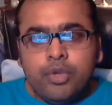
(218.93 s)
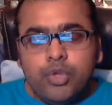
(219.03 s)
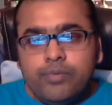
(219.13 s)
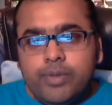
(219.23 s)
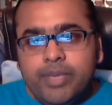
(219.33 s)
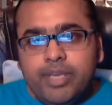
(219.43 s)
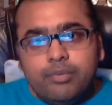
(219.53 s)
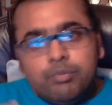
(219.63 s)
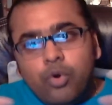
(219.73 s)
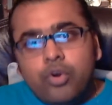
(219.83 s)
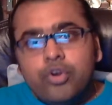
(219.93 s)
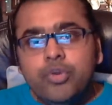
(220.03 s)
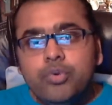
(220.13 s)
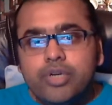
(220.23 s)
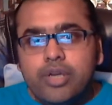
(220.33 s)
You will be more
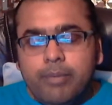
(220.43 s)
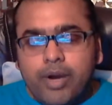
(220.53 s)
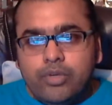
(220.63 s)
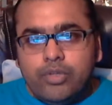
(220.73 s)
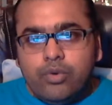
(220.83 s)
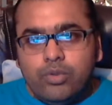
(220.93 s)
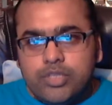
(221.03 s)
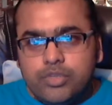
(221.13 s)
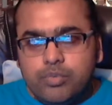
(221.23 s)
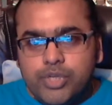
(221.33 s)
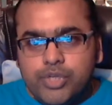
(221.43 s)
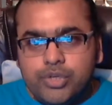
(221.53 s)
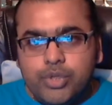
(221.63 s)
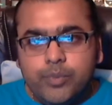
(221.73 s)
neutral about the whole situation.